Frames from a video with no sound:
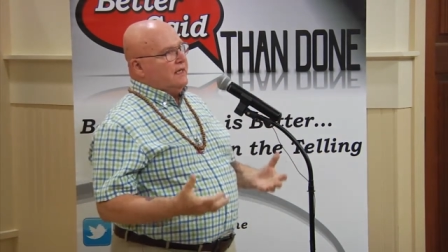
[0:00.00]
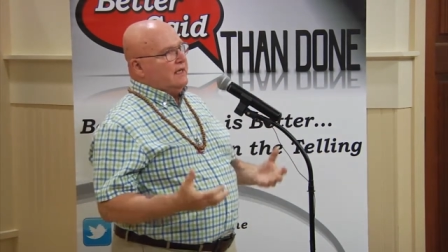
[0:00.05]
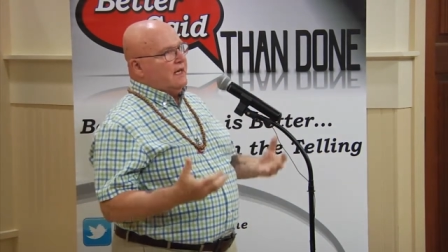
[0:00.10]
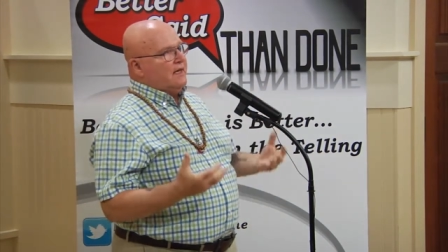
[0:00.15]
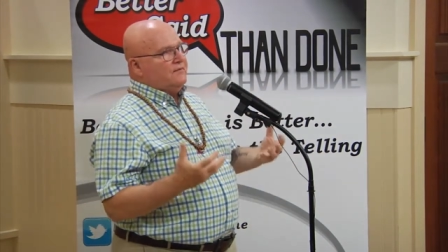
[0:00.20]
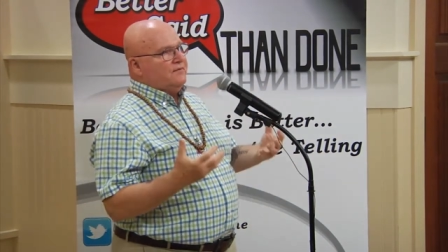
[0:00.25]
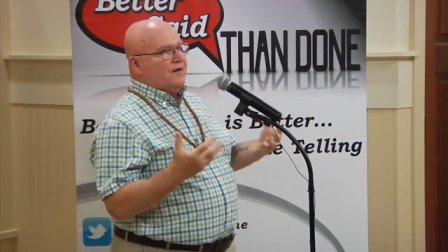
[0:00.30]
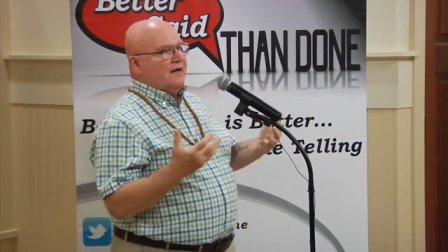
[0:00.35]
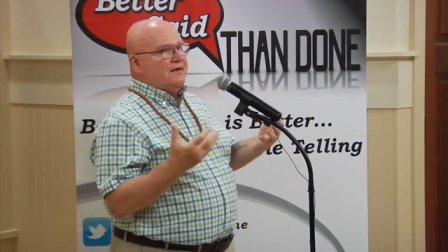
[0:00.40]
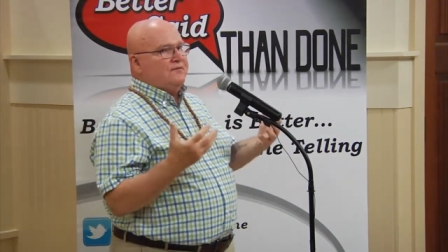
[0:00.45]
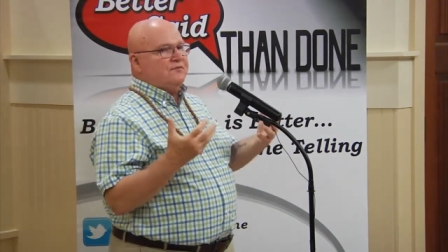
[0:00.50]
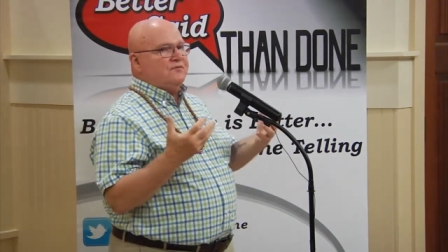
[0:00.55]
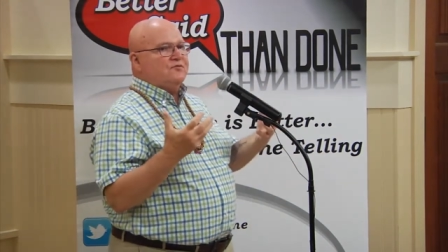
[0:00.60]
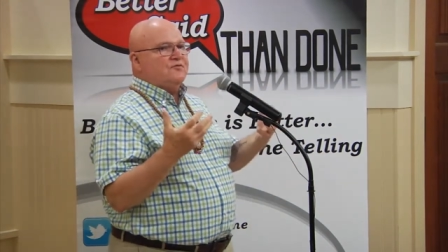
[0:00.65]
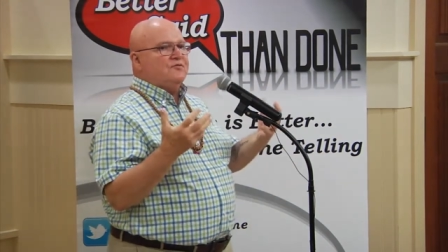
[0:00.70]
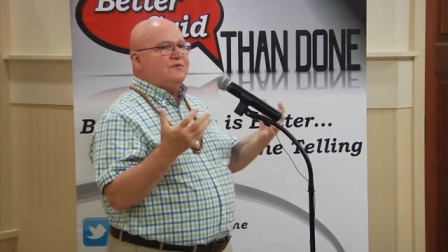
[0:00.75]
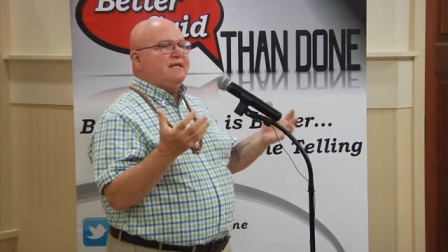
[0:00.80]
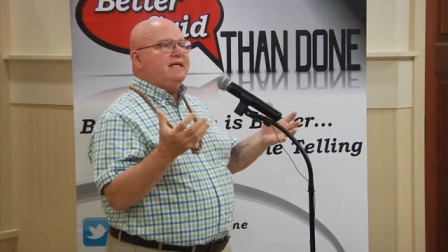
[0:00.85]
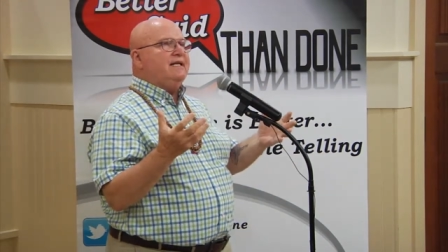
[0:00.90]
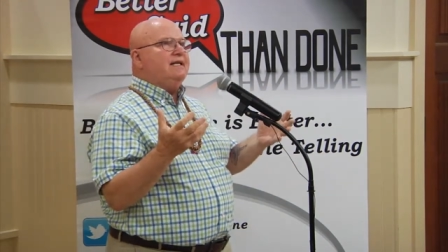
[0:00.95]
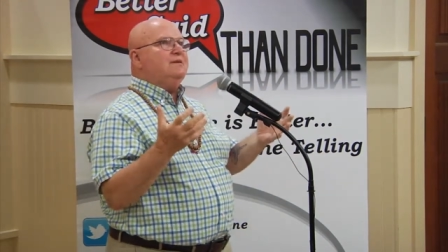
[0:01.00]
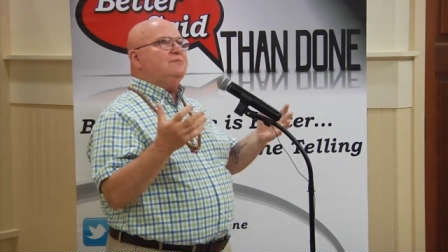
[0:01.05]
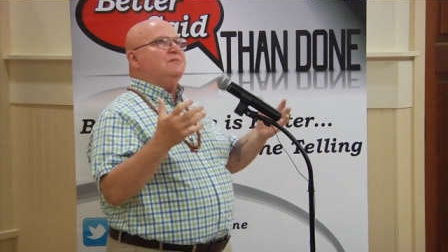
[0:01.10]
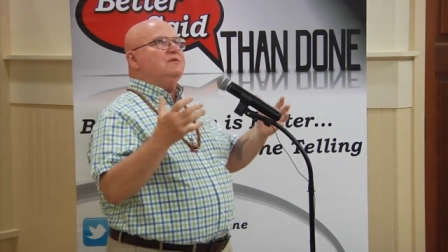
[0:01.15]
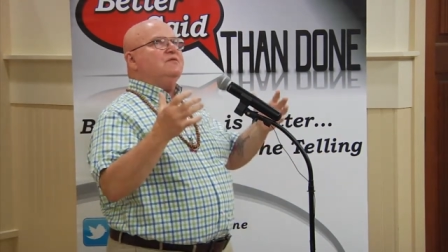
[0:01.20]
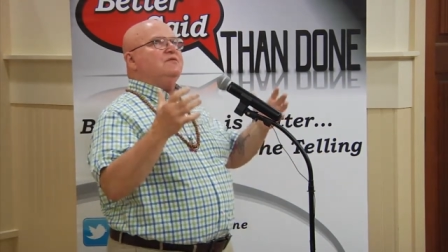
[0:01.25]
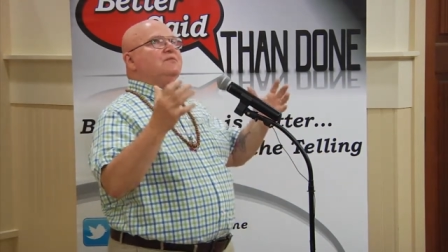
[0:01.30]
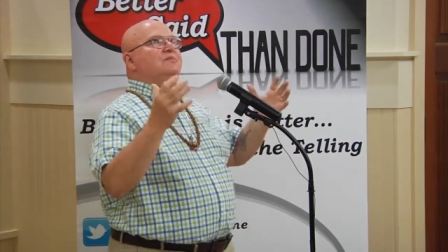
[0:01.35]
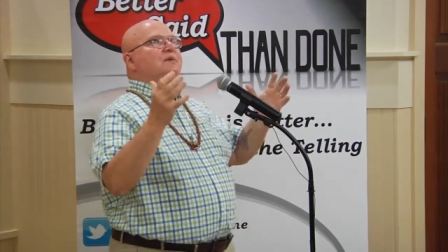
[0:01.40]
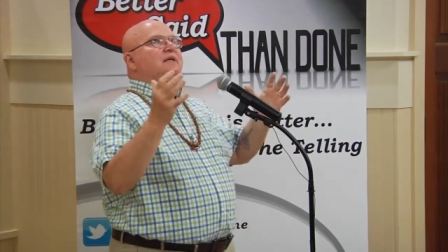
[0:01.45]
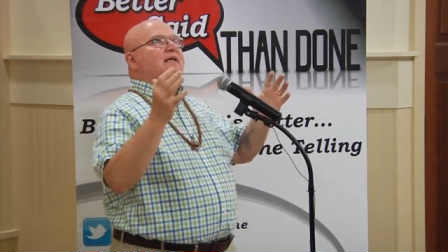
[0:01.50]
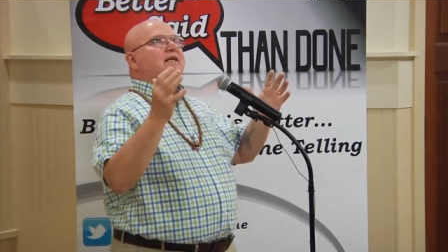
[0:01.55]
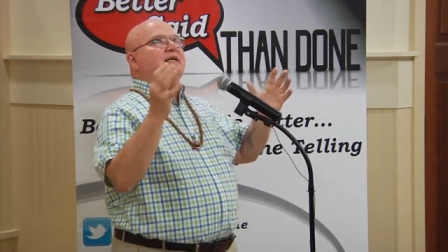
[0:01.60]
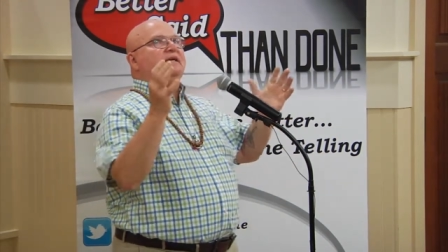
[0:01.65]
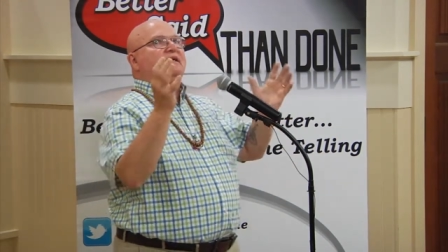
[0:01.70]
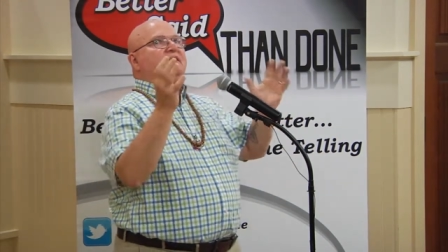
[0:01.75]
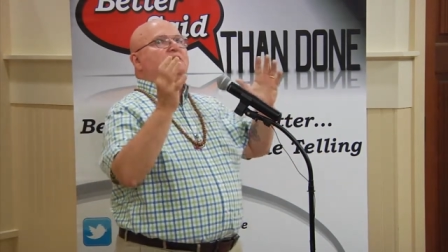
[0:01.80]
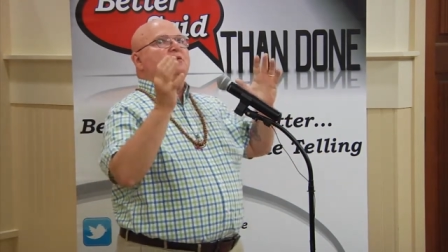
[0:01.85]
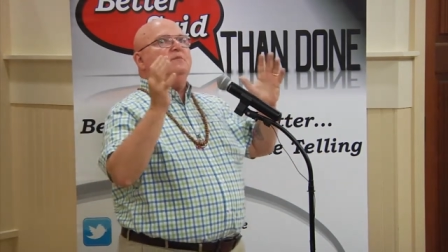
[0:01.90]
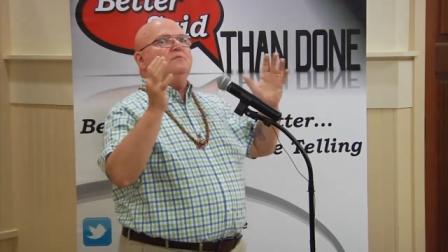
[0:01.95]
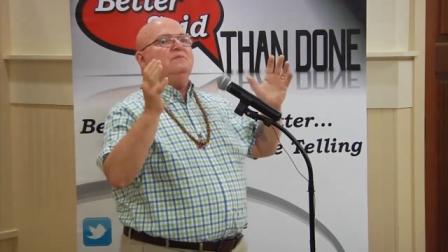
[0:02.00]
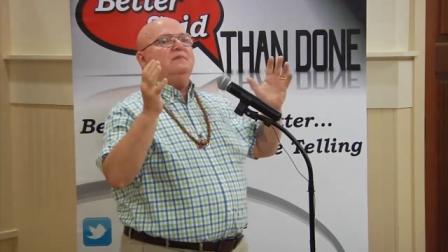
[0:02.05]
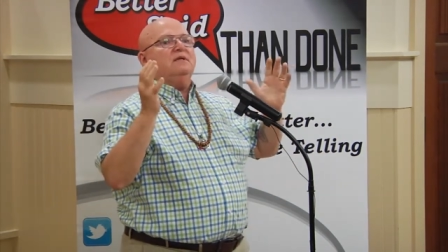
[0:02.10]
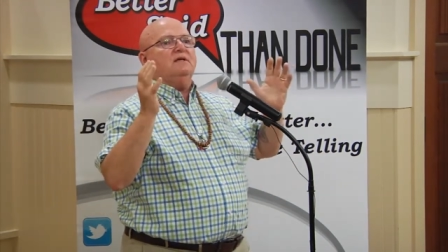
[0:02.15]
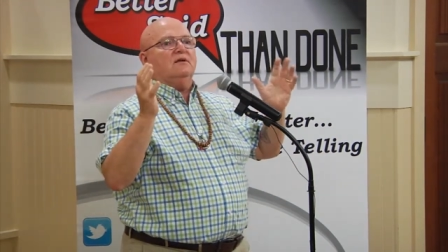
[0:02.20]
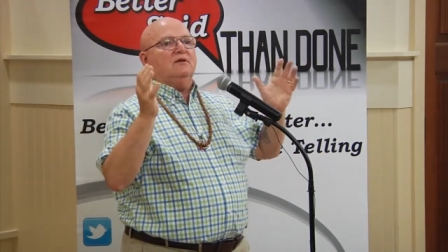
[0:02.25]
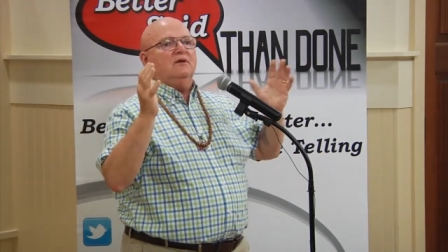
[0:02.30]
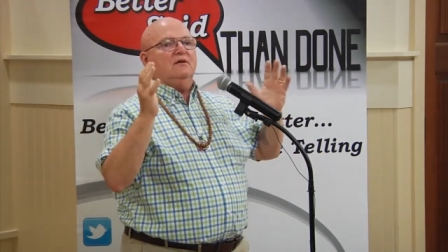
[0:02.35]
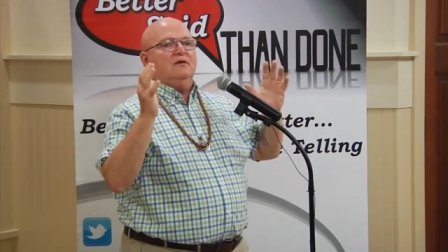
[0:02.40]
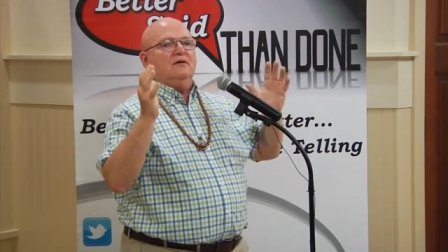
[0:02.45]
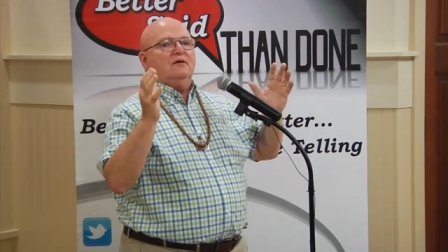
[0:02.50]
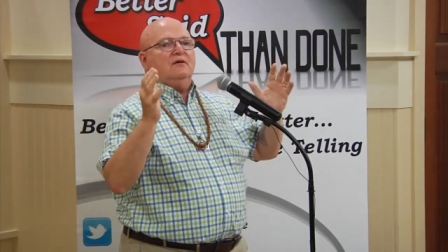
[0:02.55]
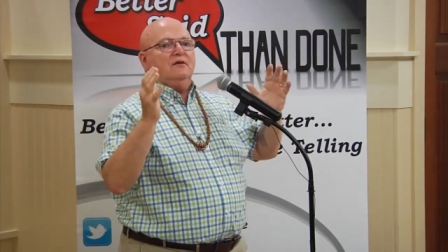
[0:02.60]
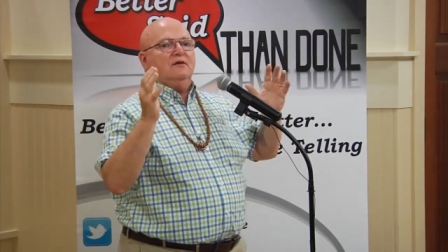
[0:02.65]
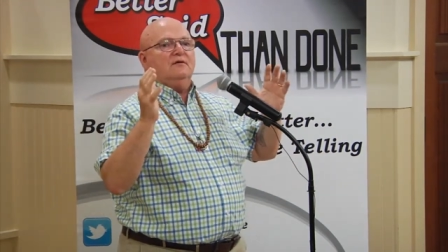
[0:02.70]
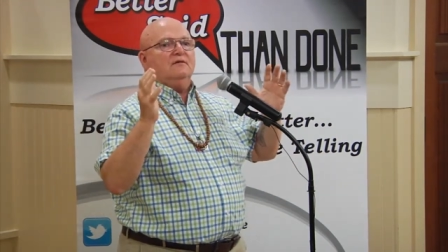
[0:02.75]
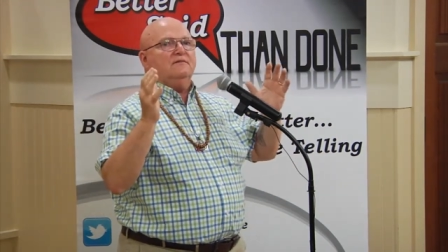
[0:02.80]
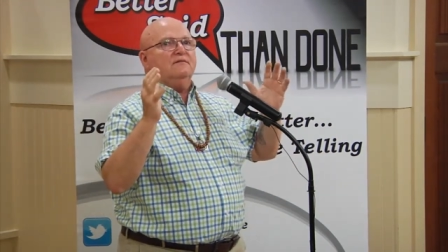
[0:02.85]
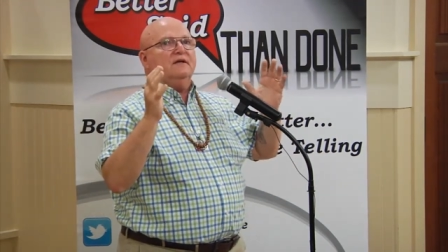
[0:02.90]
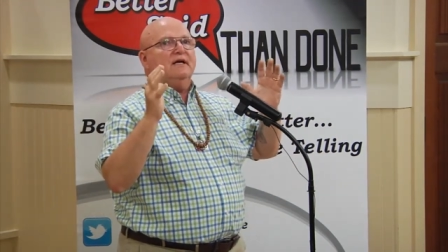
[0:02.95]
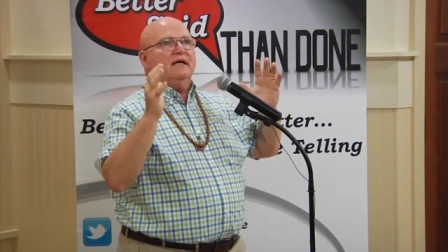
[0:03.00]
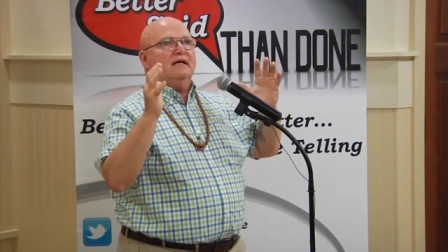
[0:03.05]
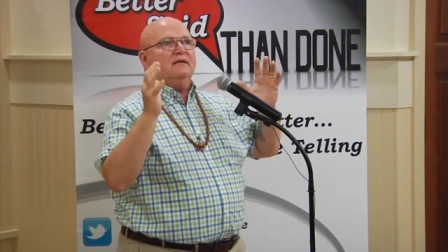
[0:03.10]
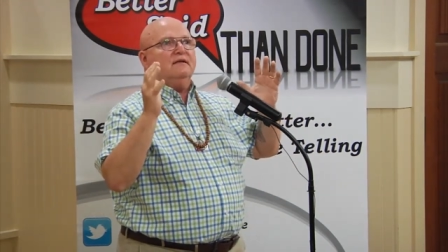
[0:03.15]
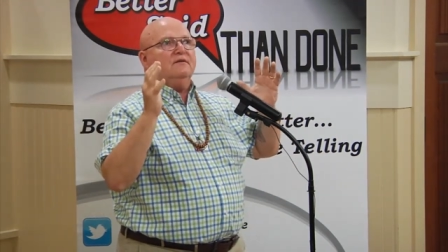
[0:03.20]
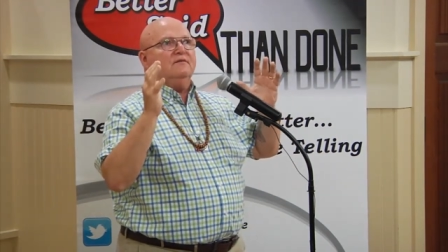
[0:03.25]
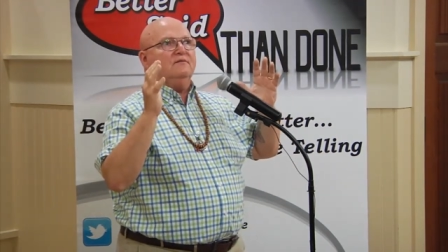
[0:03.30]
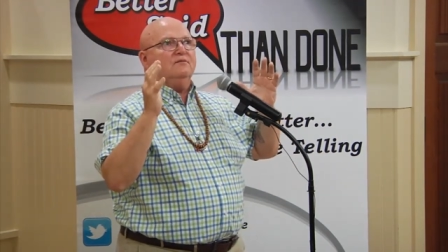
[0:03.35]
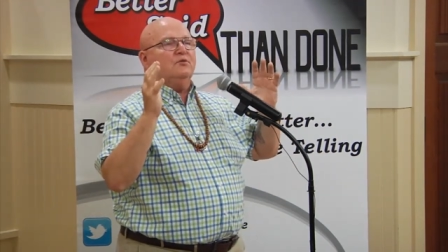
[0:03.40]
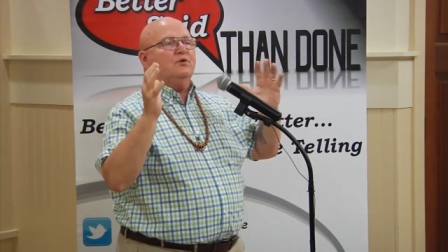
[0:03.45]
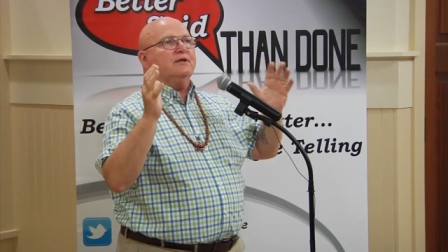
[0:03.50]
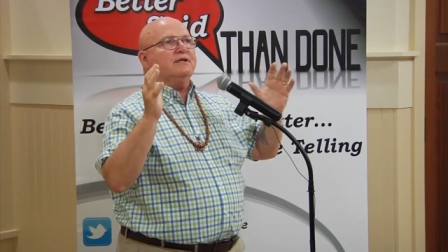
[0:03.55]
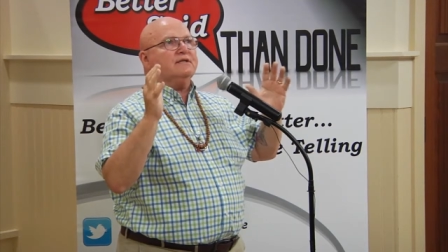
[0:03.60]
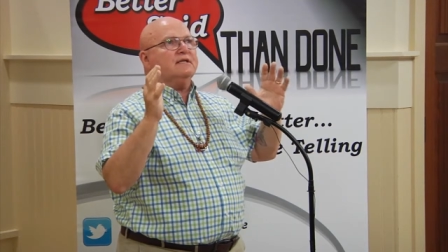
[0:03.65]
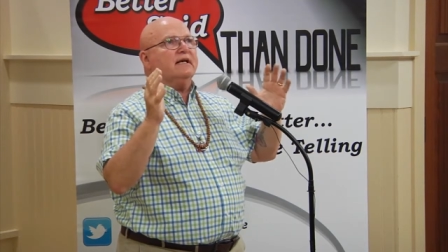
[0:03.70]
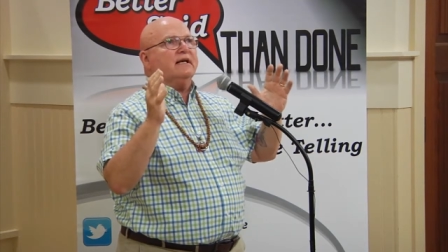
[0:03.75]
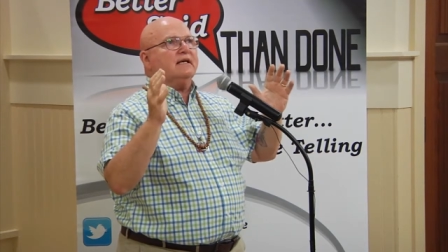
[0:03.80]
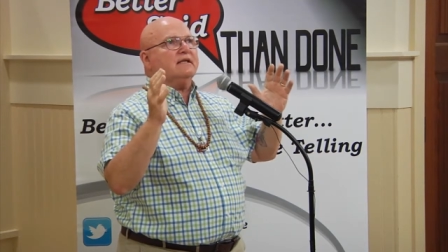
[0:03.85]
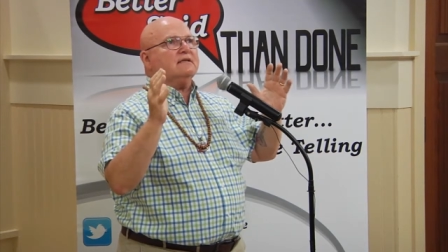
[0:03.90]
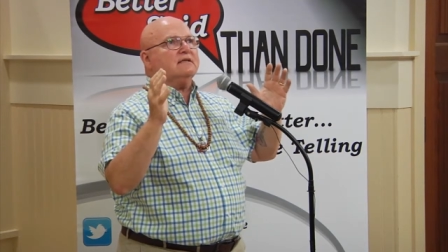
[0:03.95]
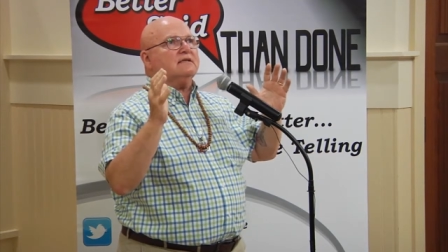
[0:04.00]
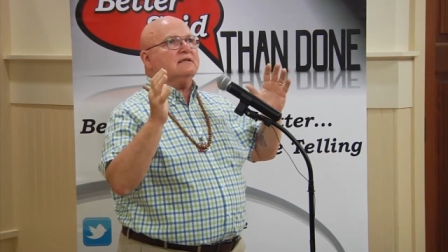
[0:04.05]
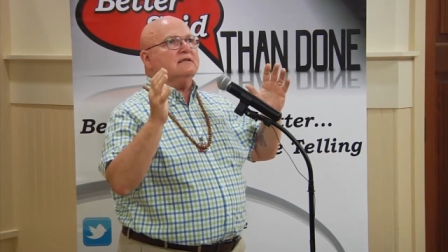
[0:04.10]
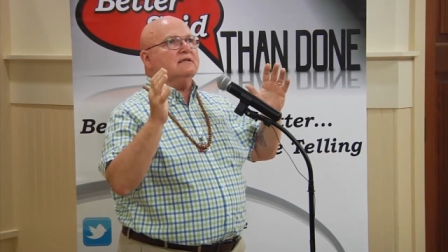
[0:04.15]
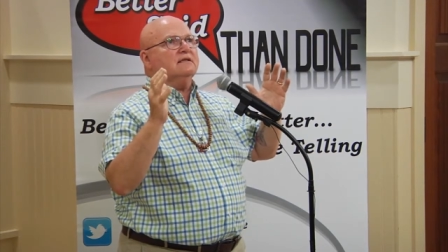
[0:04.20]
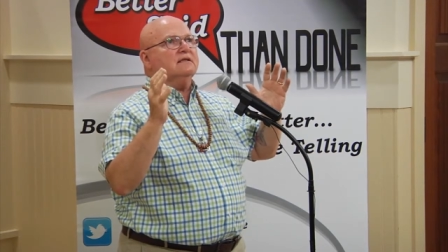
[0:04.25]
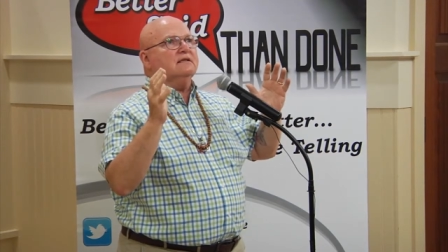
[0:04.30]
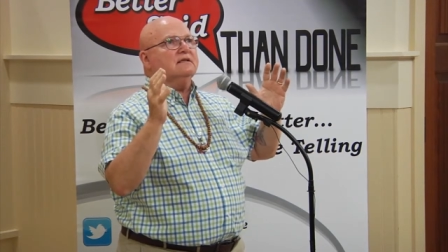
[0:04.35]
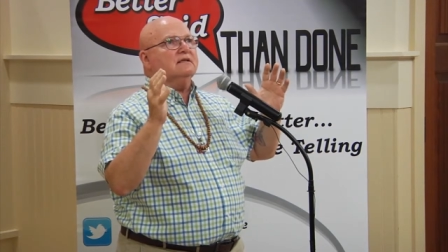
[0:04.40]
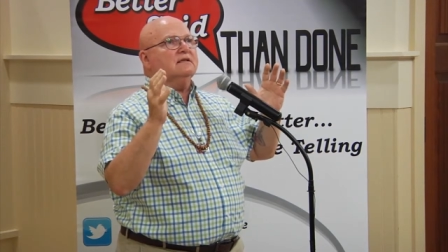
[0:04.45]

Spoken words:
And I've dreamed of being in the middle of that vortex